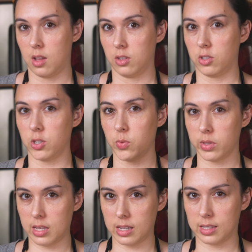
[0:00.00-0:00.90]
So you
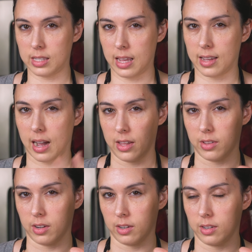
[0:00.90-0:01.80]
would think it's saying
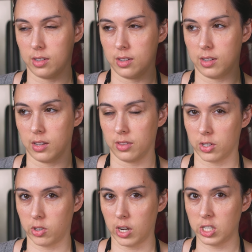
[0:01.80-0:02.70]
either the
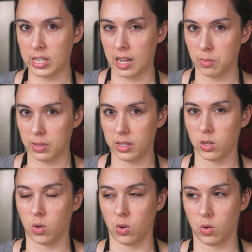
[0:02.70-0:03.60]
crushed tablet
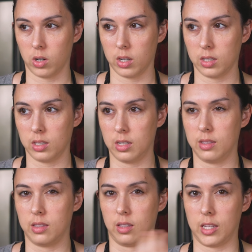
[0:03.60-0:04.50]
or
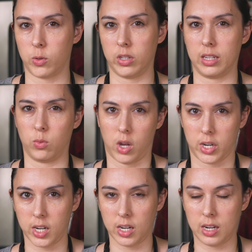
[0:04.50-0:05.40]
the liquid in
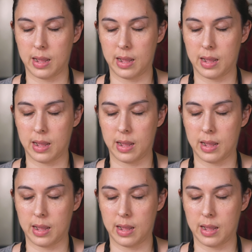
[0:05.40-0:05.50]
water,